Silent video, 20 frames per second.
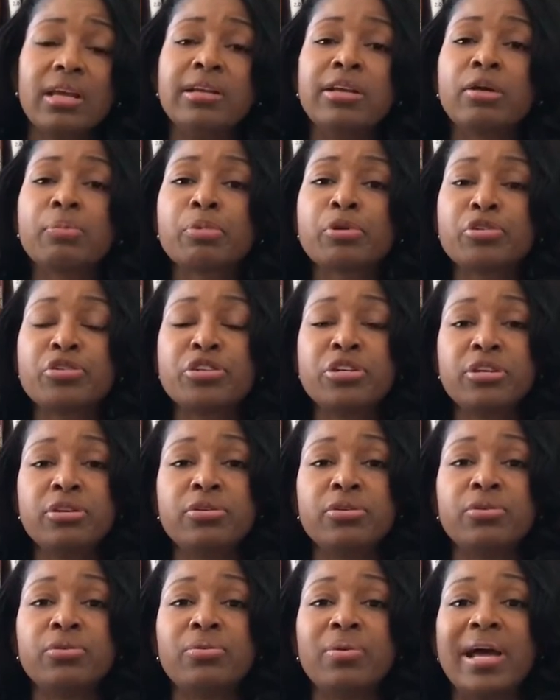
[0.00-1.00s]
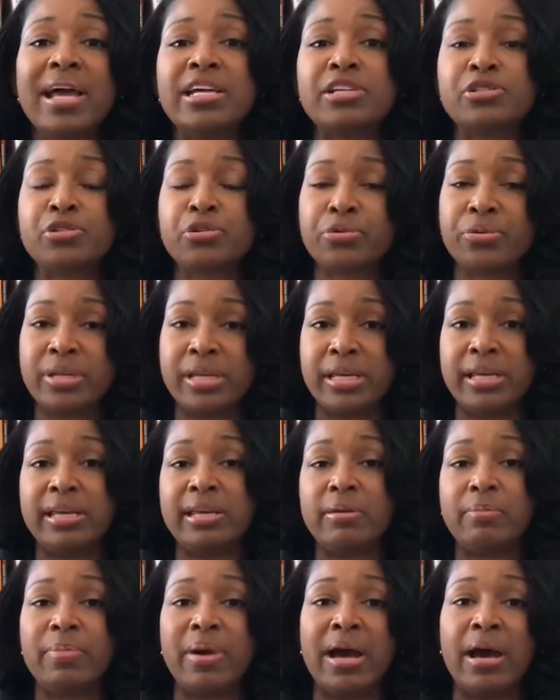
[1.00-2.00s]
Number two, as you're
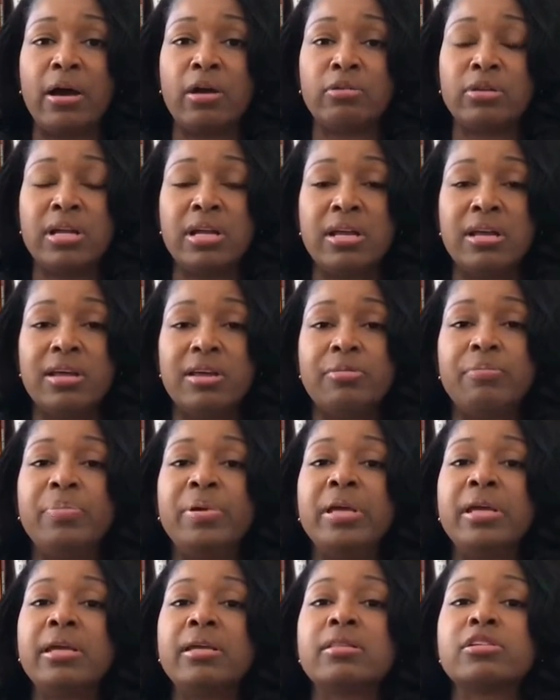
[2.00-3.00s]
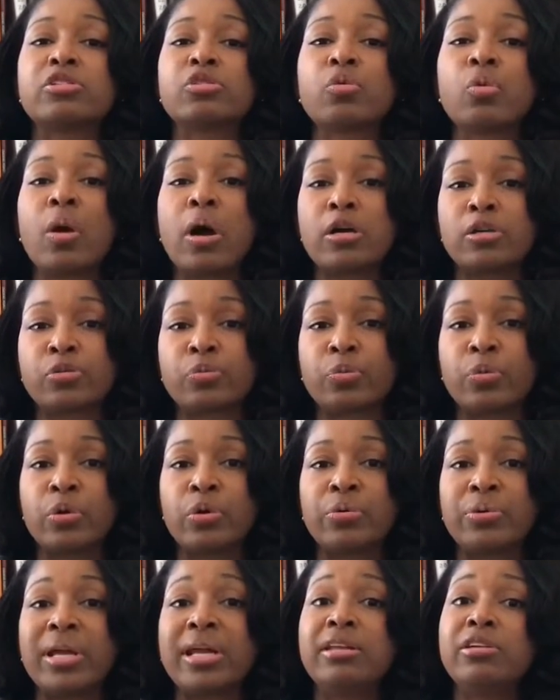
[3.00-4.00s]
thinking about being in this
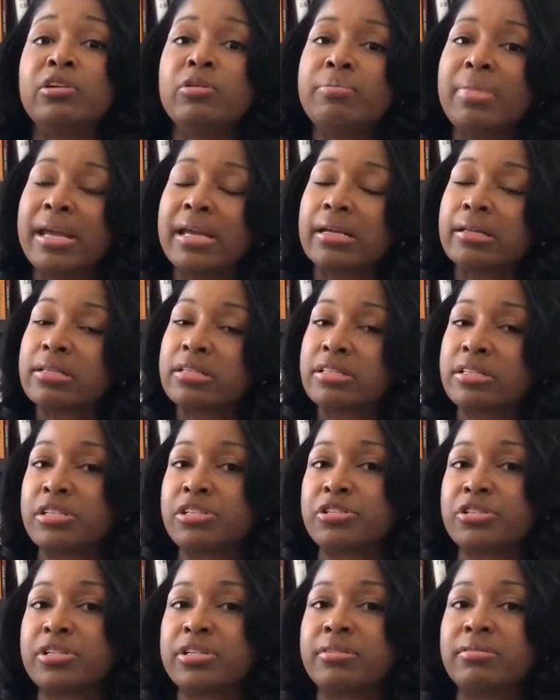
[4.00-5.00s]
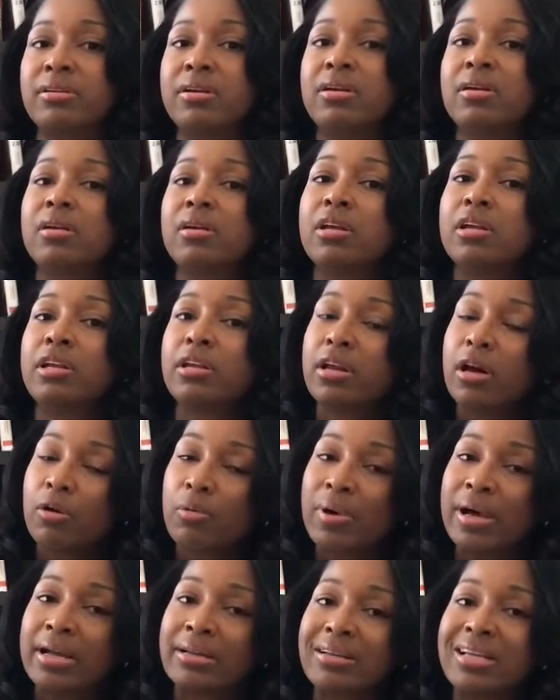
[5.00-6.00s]
crossroad and you make a decision, you know
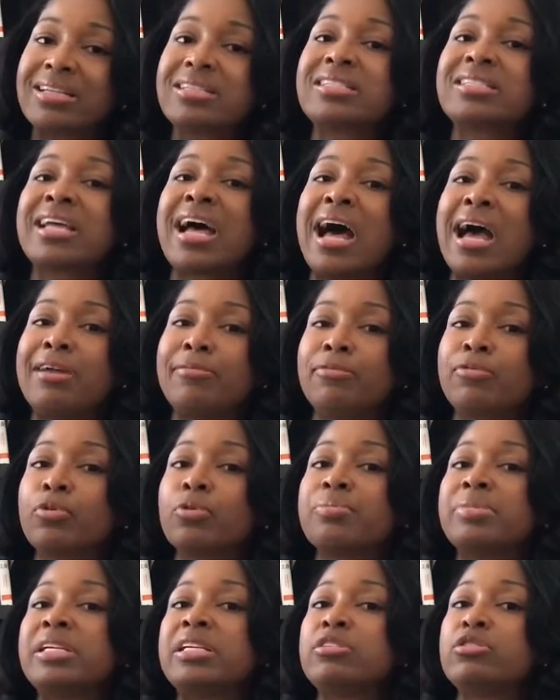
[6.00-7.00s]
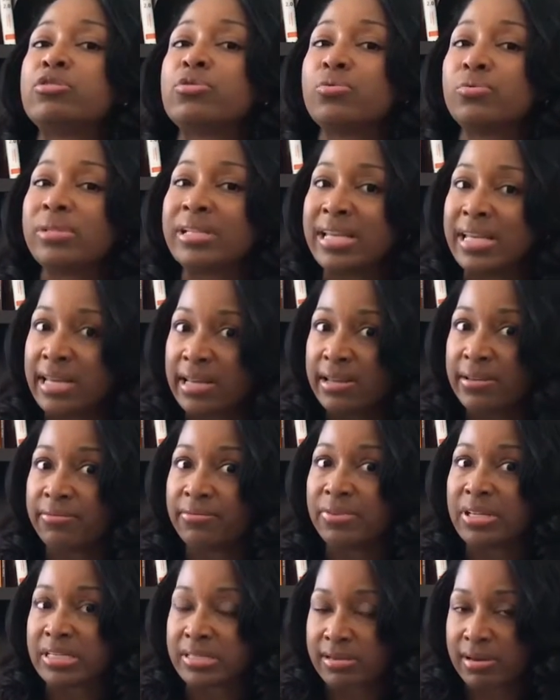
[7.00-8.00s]
what, it's time for me to
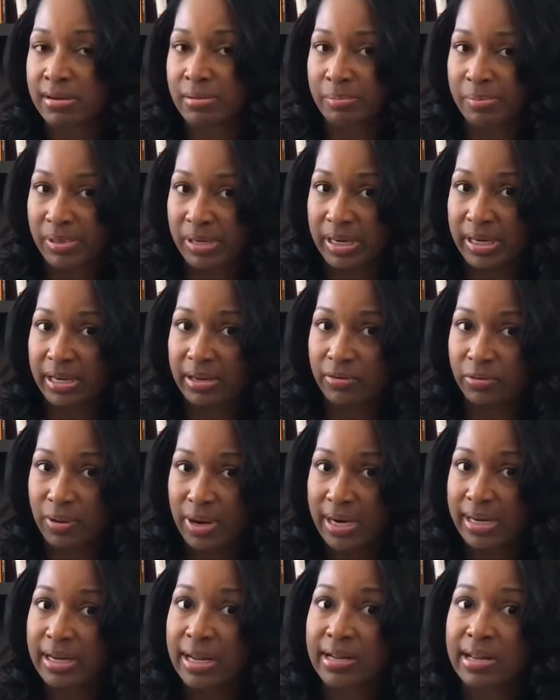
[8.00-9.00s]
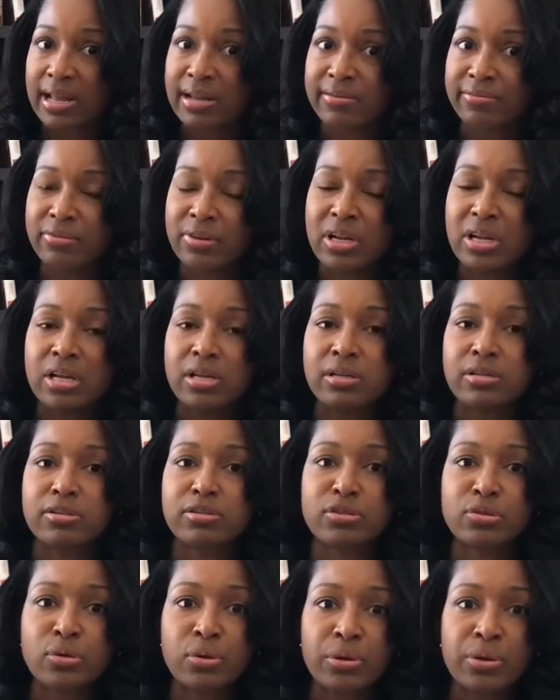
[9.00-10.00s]
leave this company, right? I've
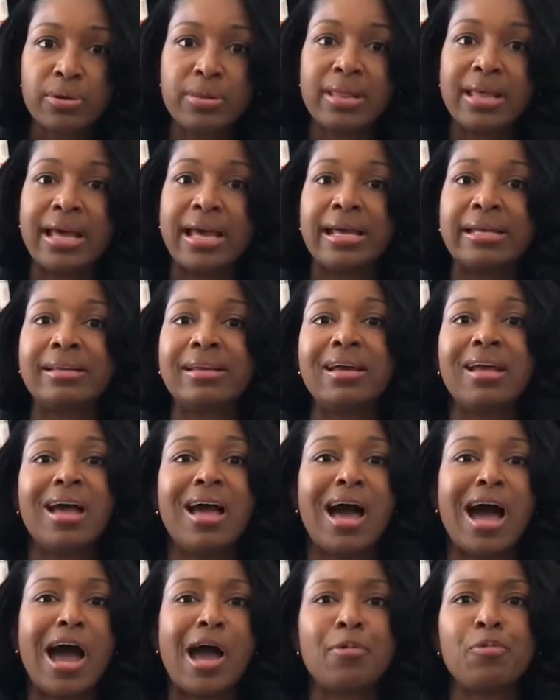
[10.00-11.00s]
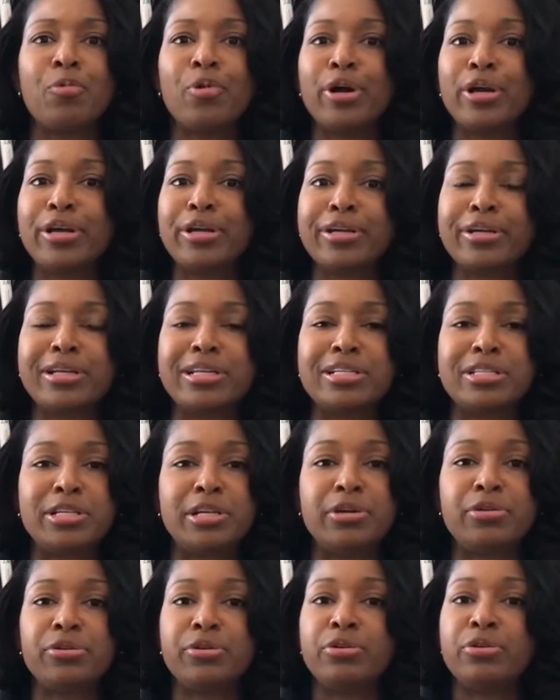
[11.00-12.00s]
discerned that I want to
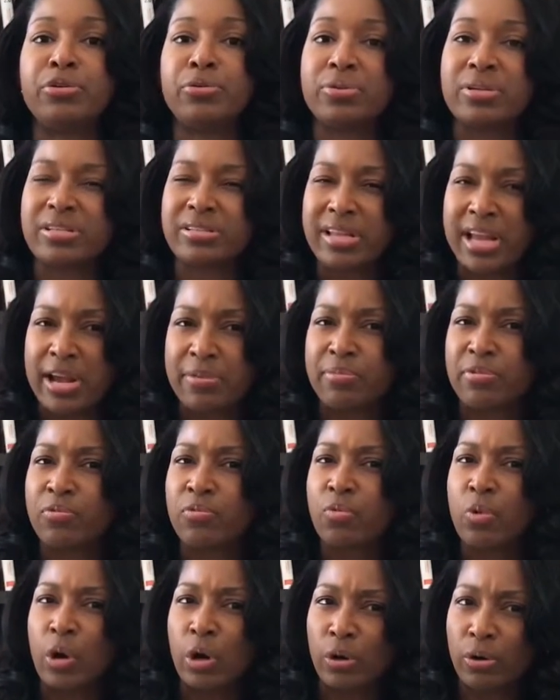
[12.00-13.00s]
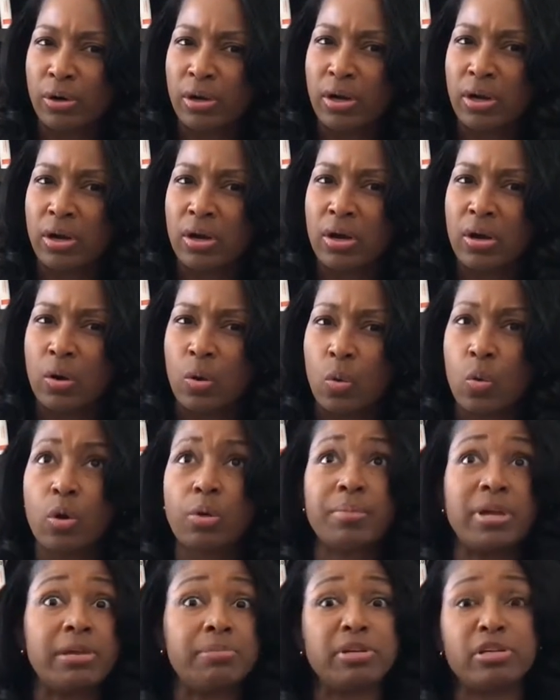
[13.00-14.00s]
continue to do this type of work
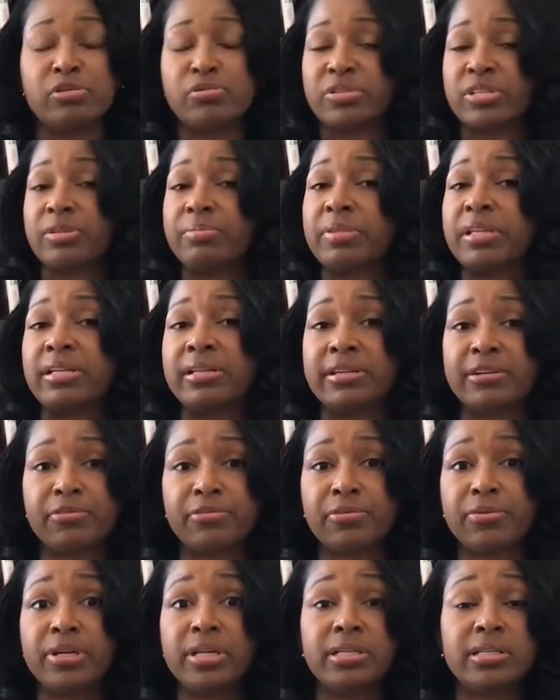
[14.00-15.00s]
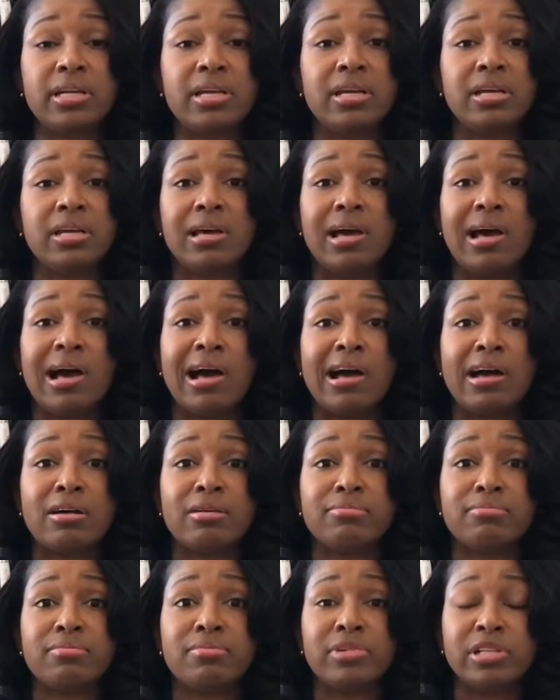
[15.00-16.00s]
or maybe do something different
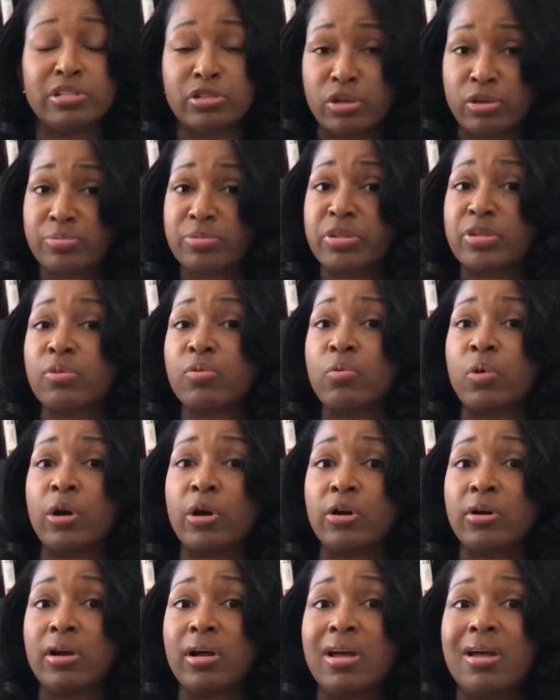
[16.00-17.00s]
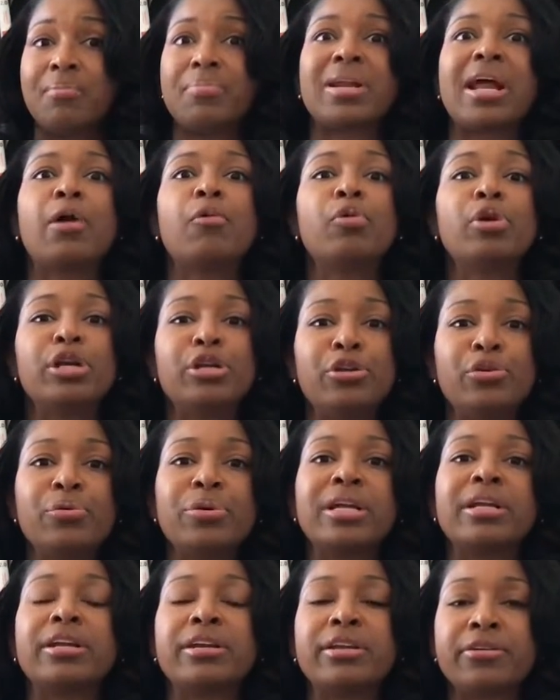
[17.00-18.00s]
in terms of the work, but I want to
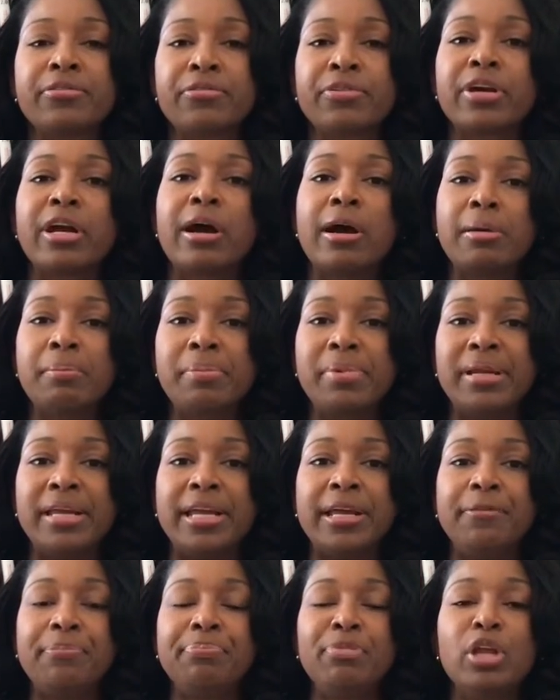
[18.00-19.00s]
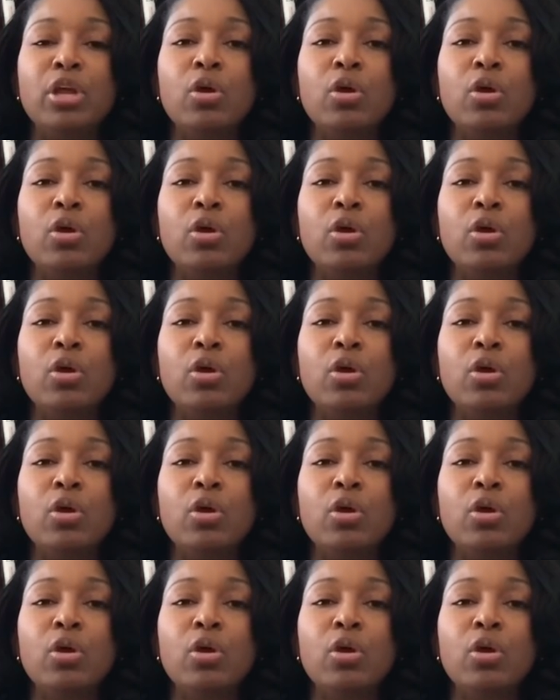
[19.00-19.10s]
do it at a different company.